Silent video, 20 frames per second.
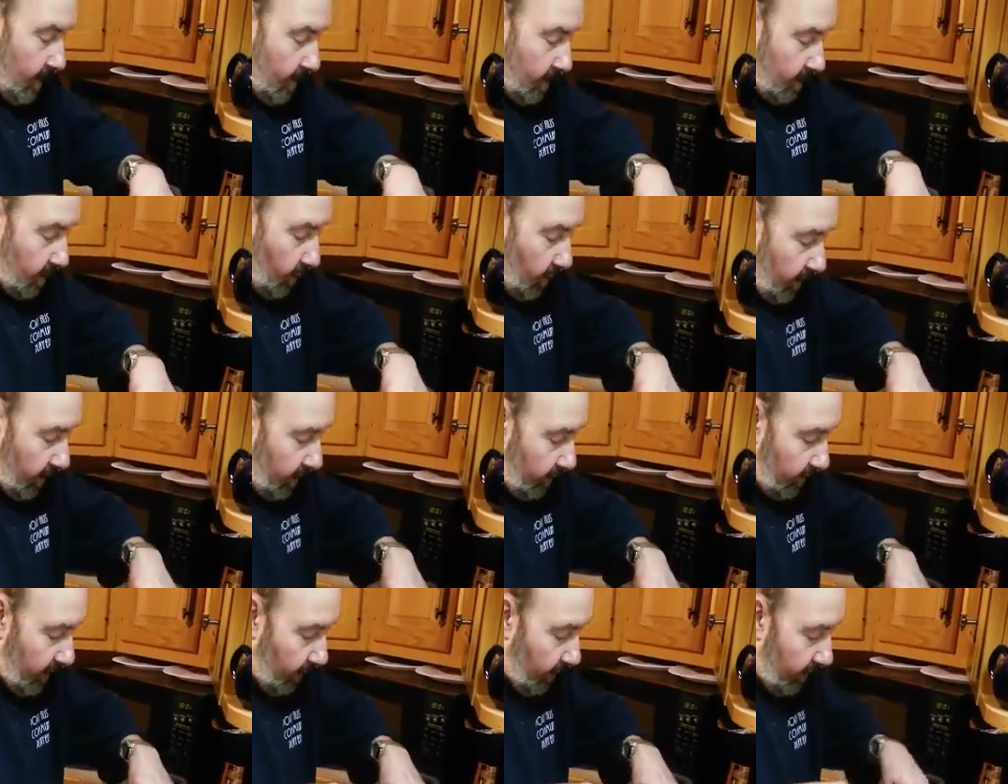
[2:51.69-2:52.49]
so we're going
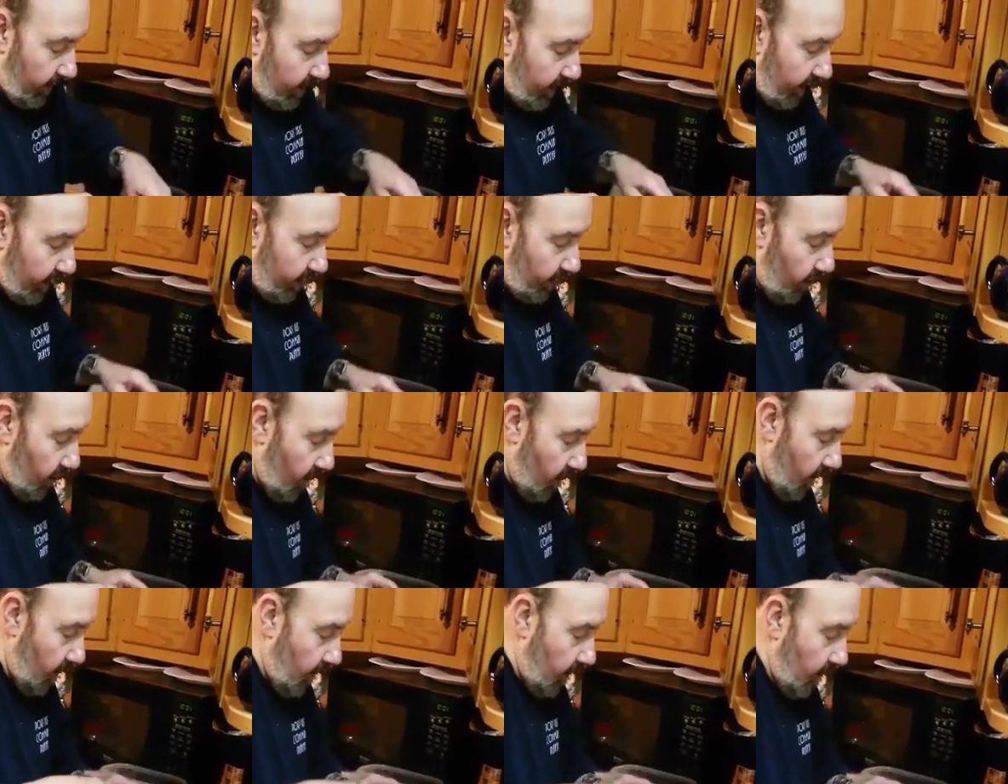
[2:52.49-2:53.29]
to be able to take the
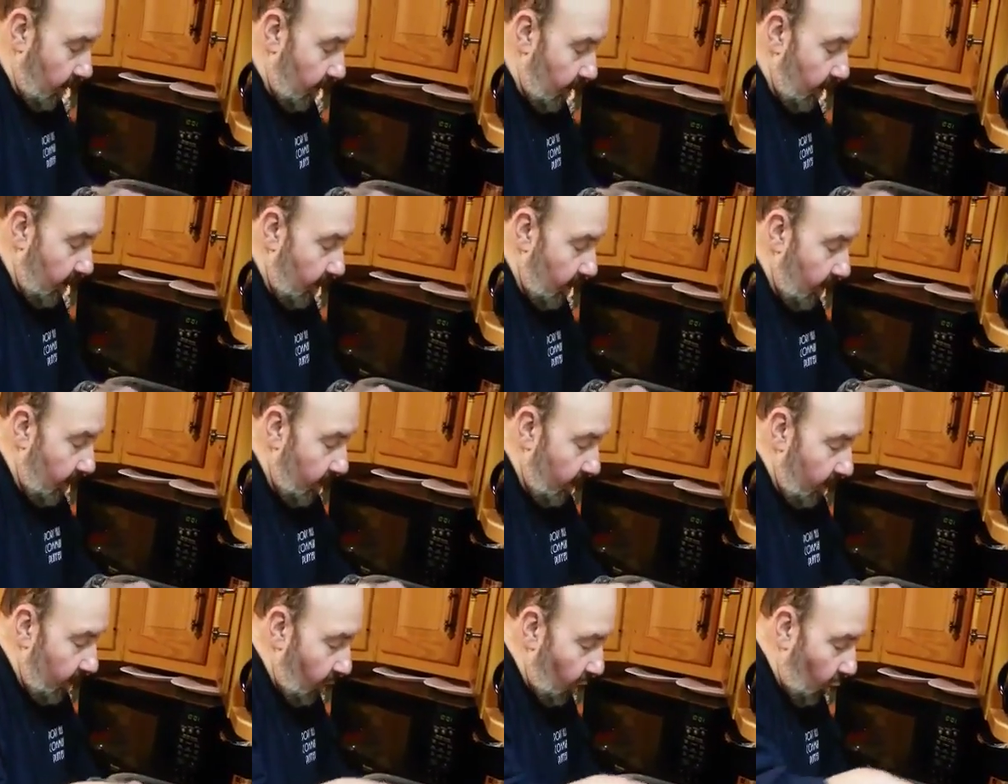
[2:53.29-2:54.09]

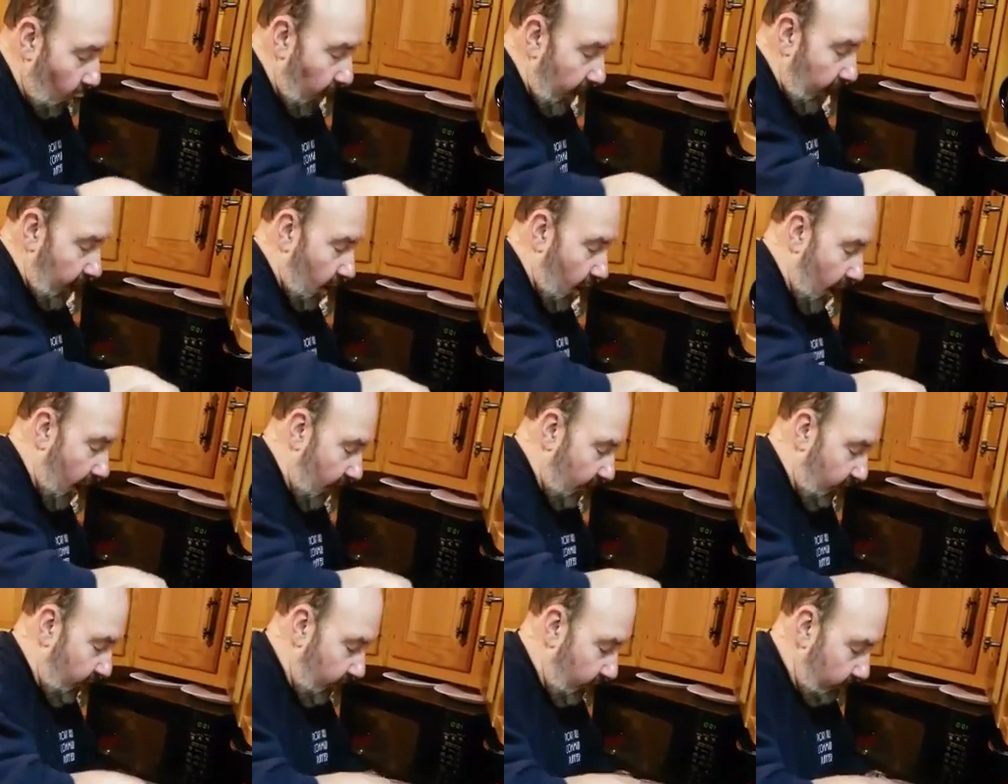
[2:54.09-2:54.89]
wing
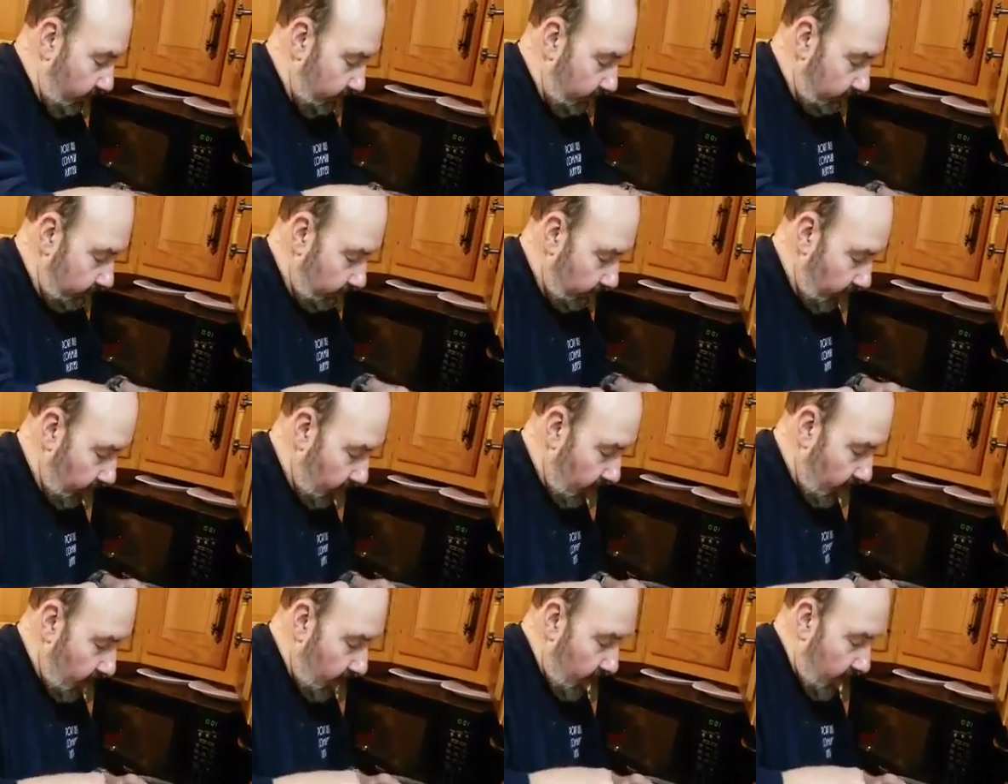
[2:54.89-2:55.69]
off.
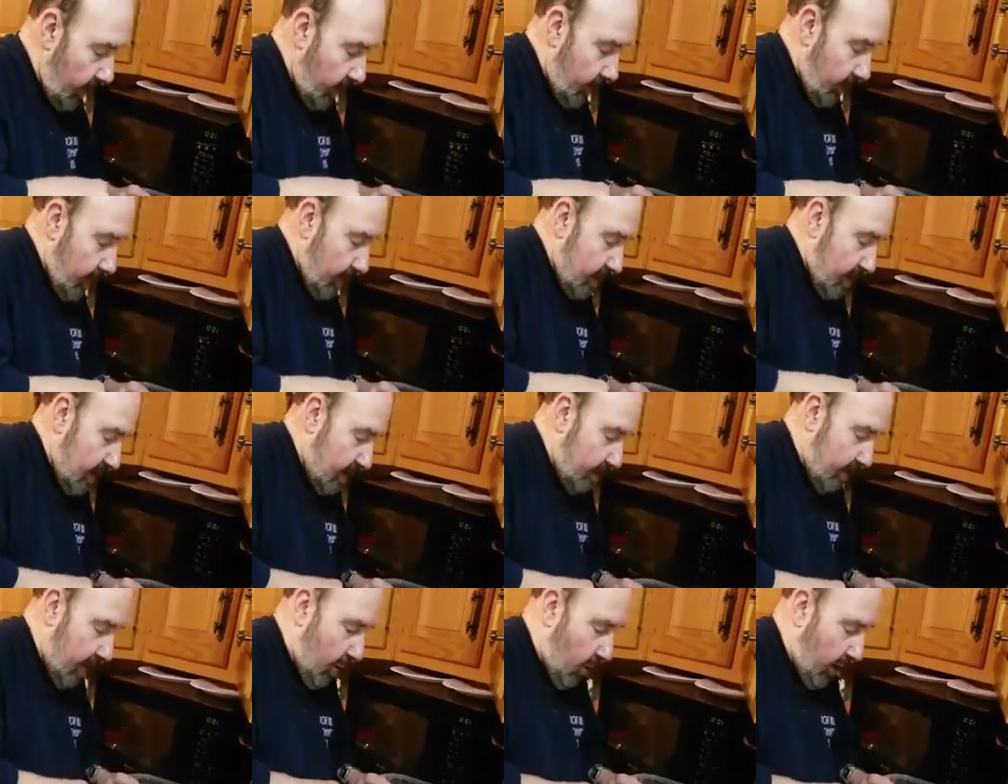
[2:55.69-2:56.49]
This
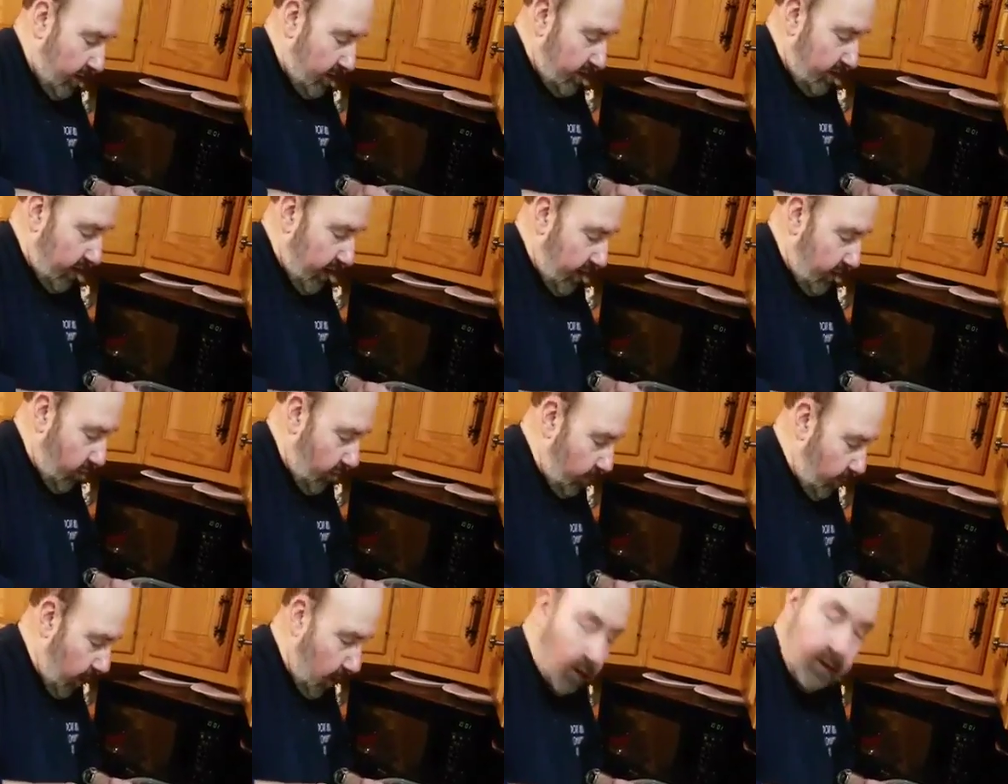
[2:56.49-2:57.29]
is my wife's
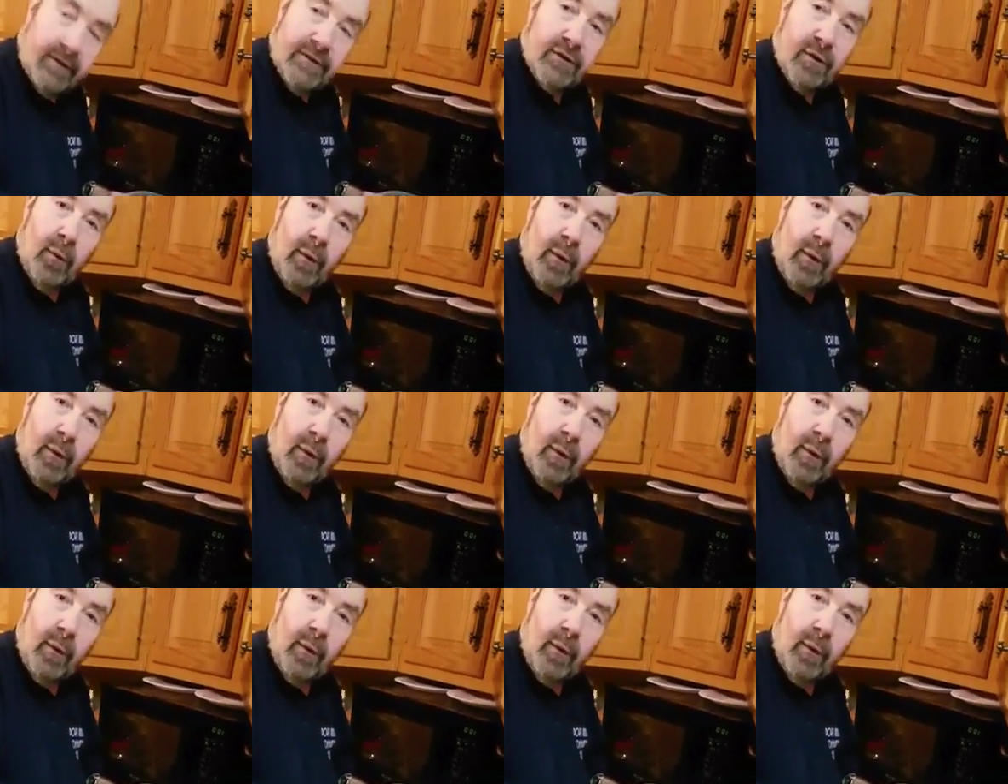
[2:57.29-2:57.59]
favorite part, is the